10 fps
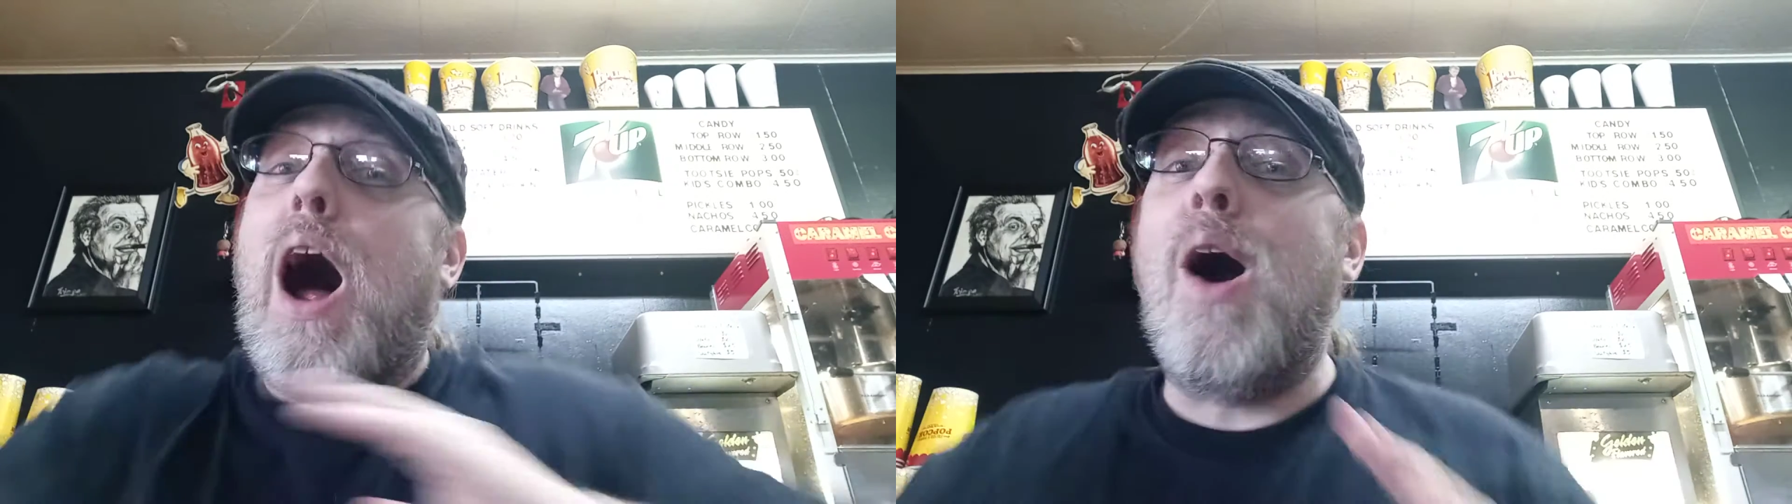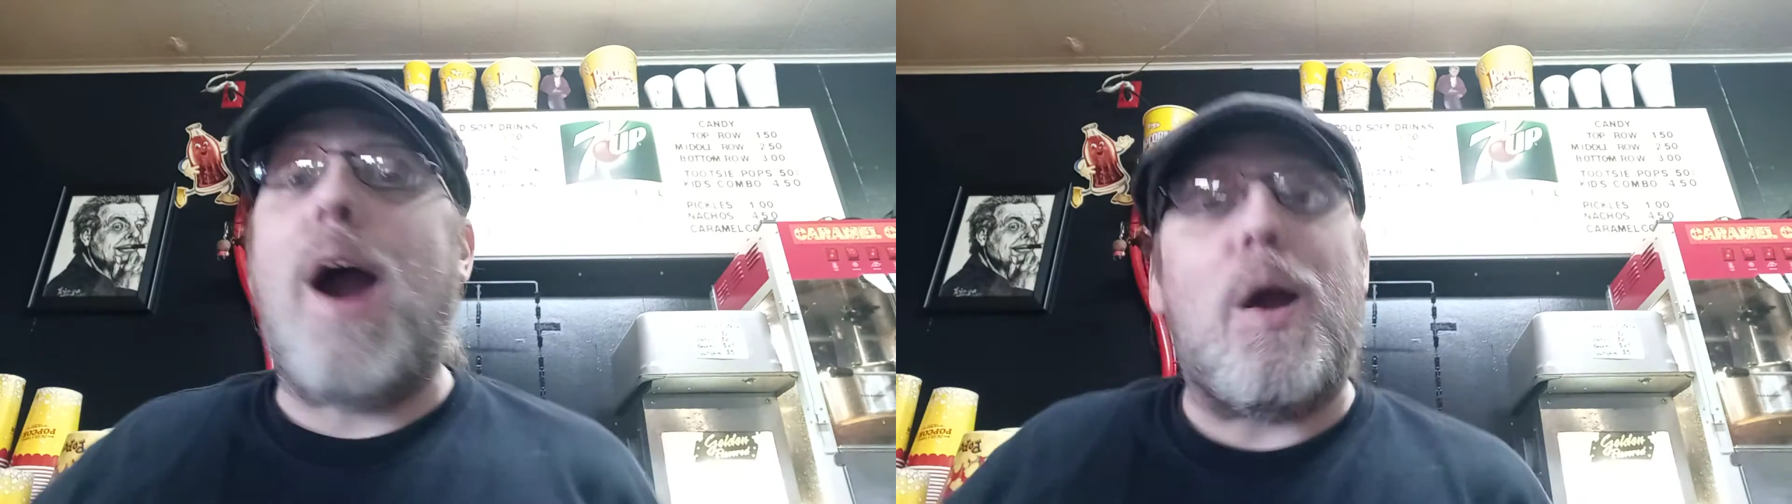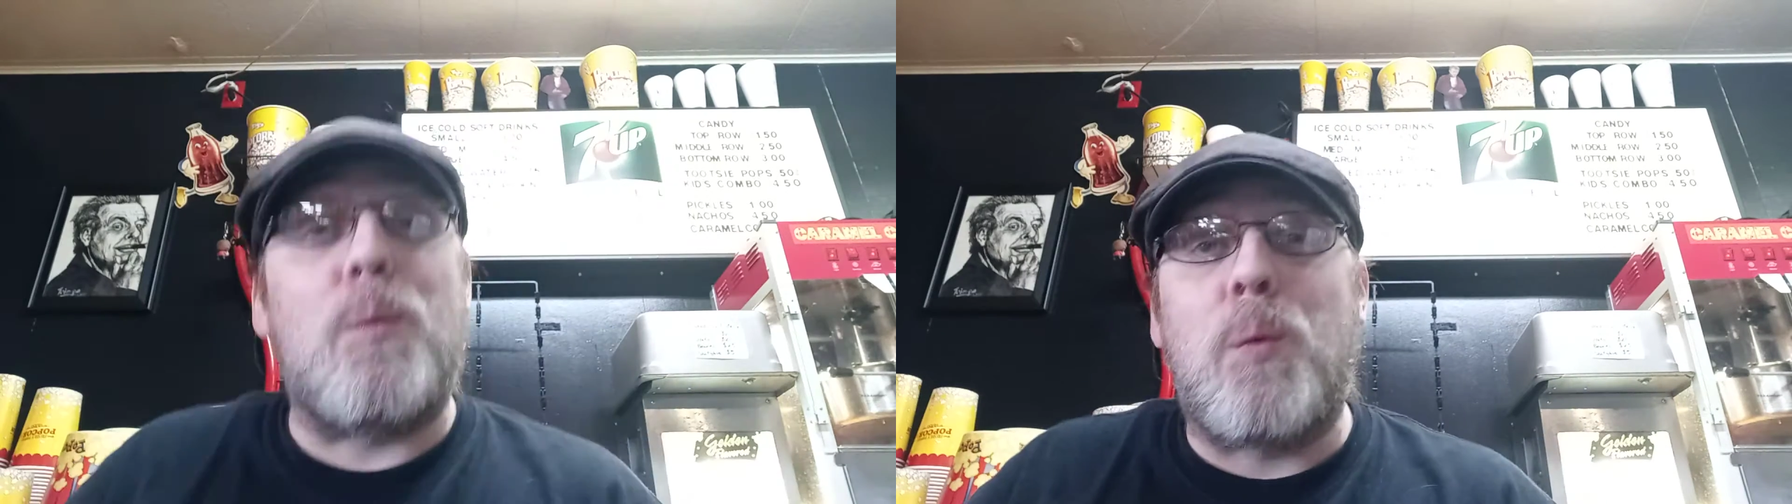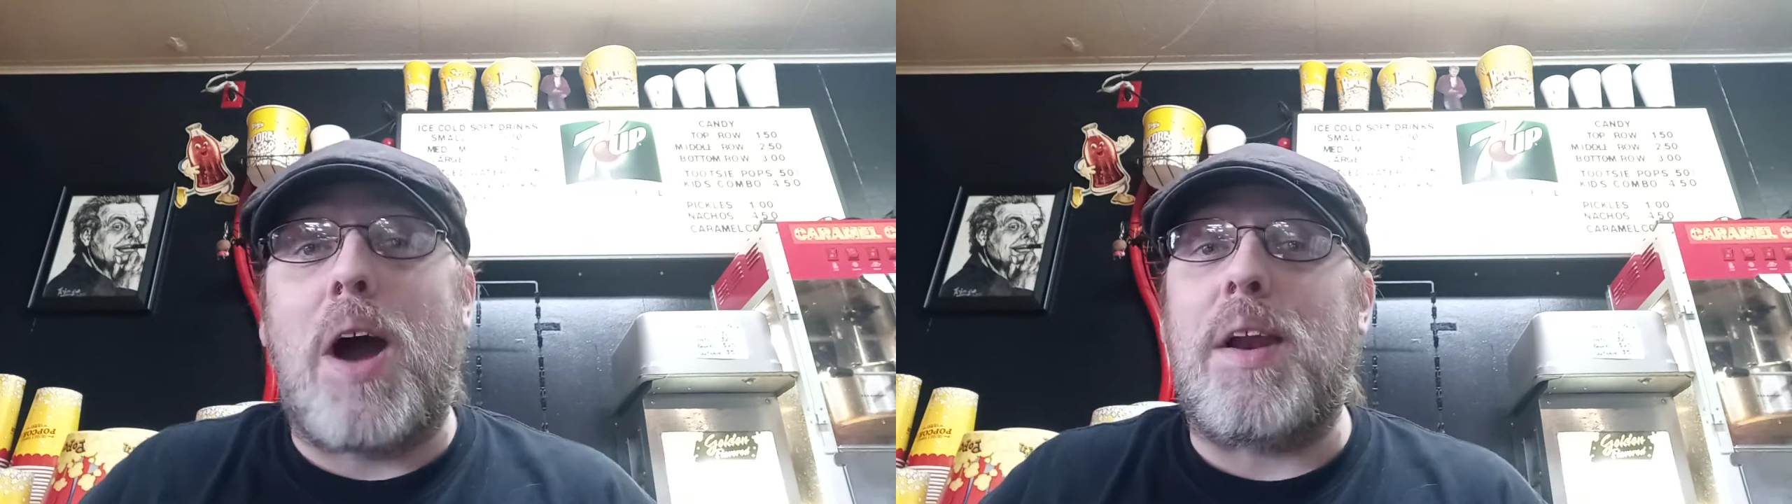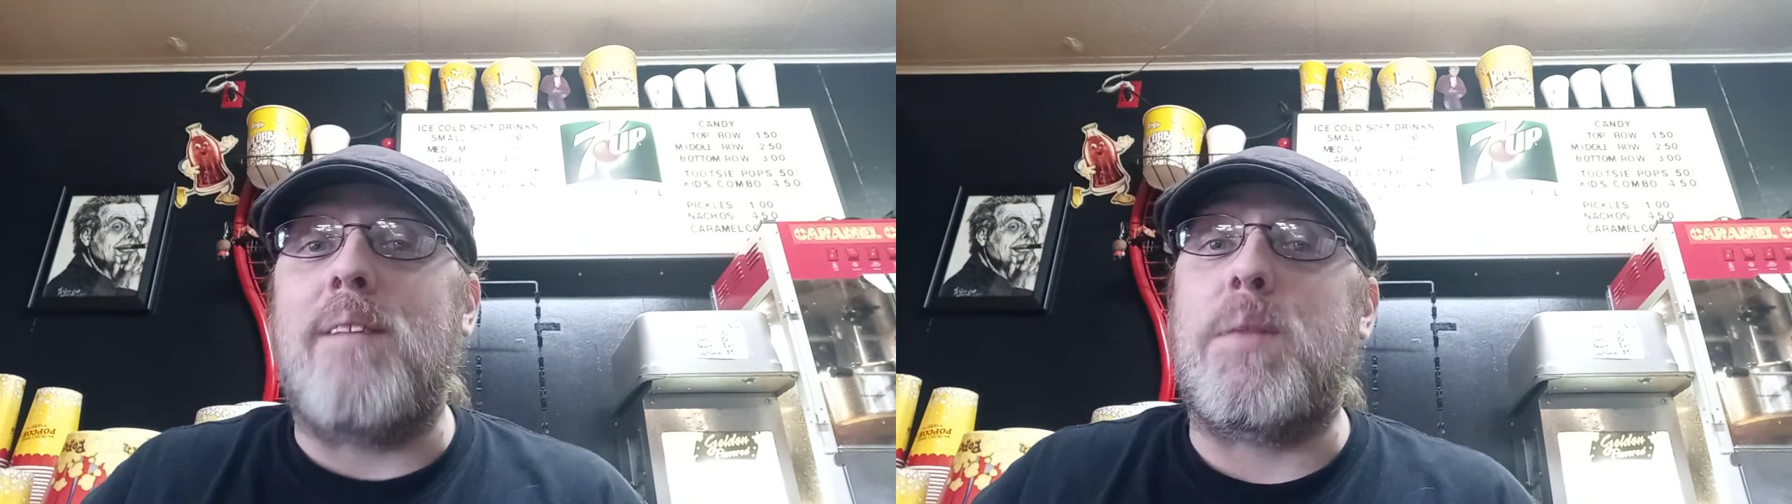alright,
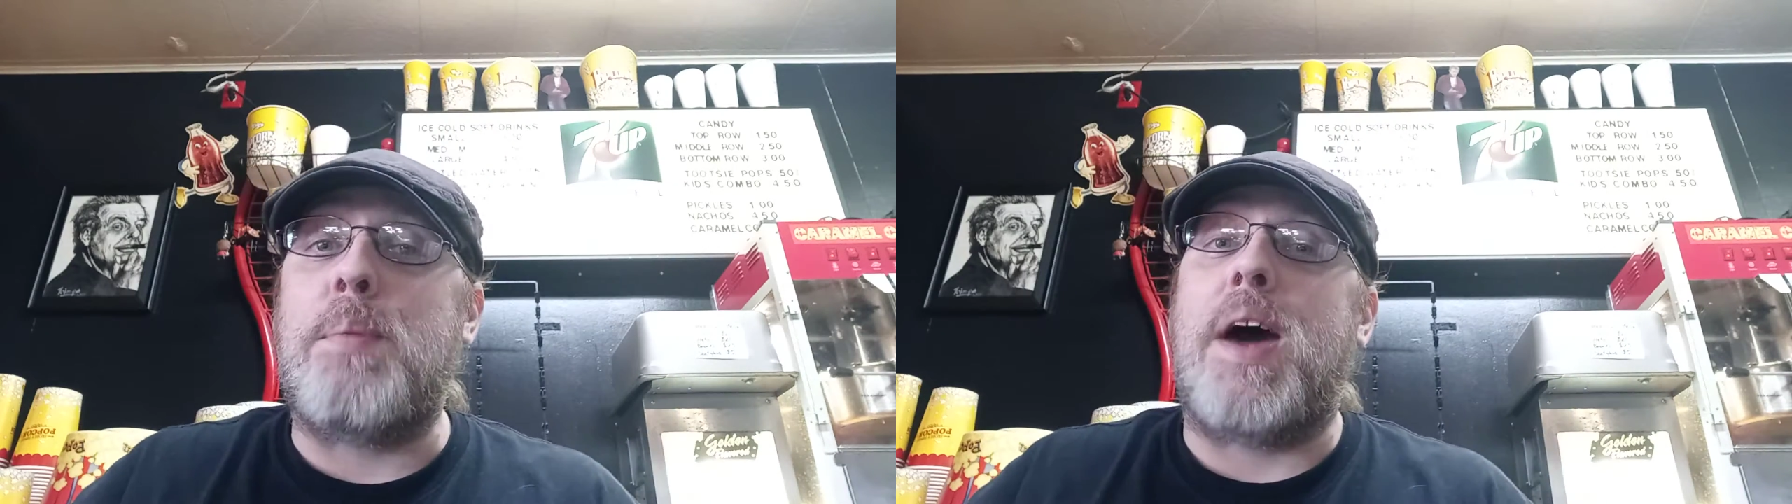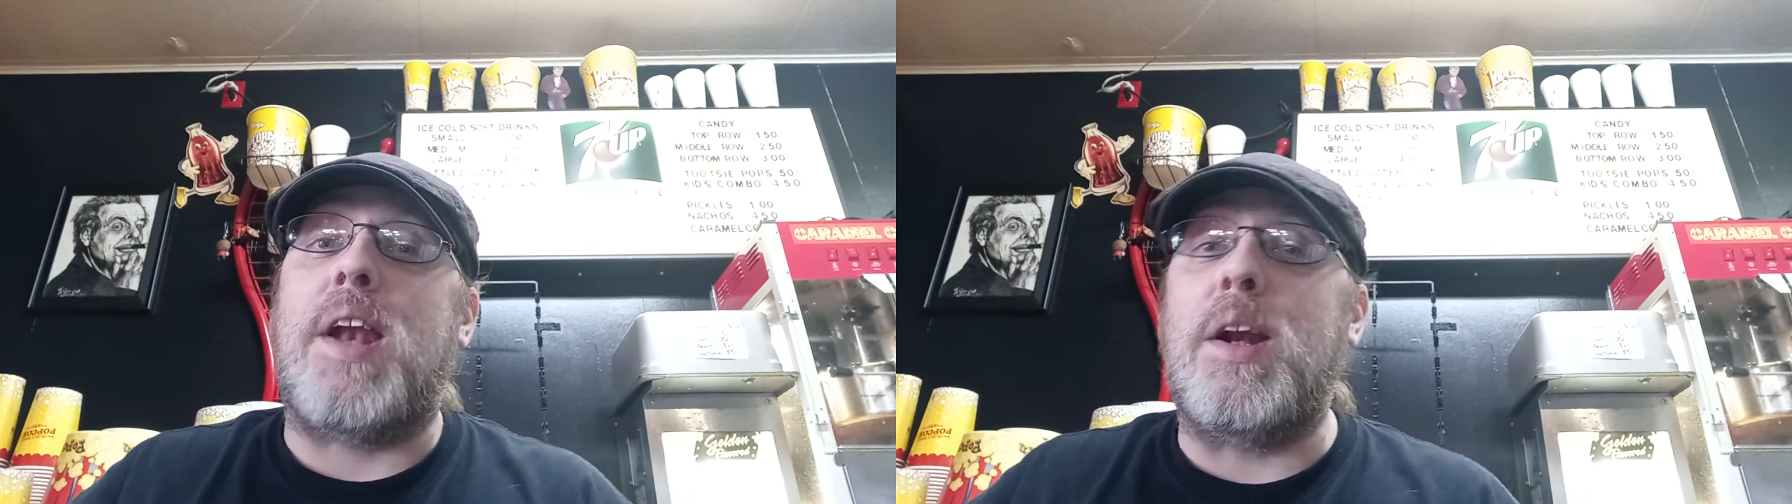right off the bat,